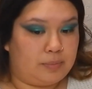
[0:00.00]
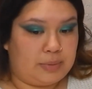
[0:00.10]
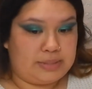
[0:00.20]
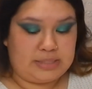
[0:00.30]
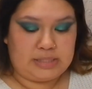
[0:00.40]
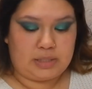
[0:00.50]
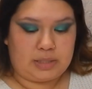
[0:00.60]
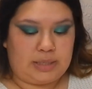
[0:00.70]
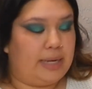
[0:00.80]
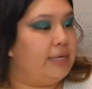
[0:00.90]
It does
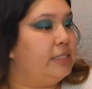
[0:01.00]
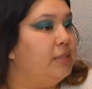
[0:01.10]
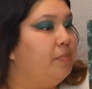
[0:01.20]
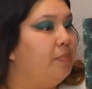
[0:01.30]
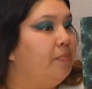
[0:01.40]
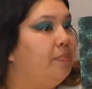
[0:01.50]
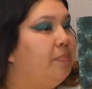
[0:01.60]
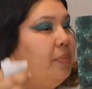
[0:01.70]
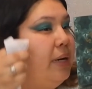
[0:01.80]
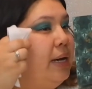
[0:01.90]
look nice,
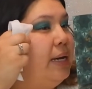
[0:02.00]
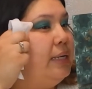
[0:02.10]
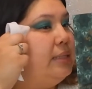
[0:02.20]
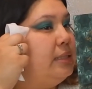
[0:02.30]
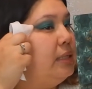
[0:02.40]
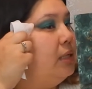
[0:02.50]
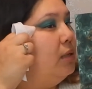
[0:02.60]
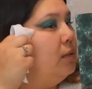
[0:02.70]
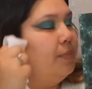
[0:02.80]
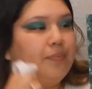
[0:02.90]
but
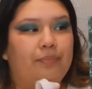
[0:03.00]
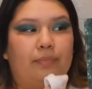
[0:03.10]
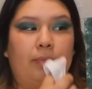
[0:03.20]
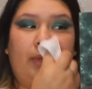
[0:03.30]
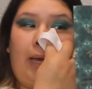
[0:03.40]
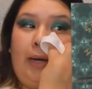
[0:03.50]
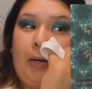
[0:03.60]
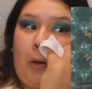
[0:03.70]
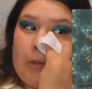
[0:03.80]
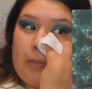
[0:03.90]
I don't know,
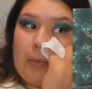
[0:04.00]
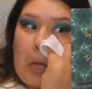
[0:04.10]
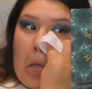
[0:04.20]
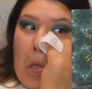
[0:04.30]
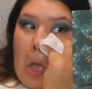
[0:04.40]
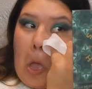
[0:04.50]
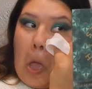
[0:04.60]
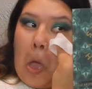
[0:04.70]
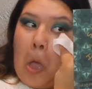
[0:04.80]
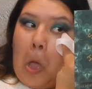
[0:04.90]
hold
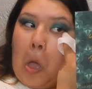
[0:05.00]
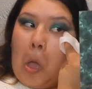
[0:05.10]
up.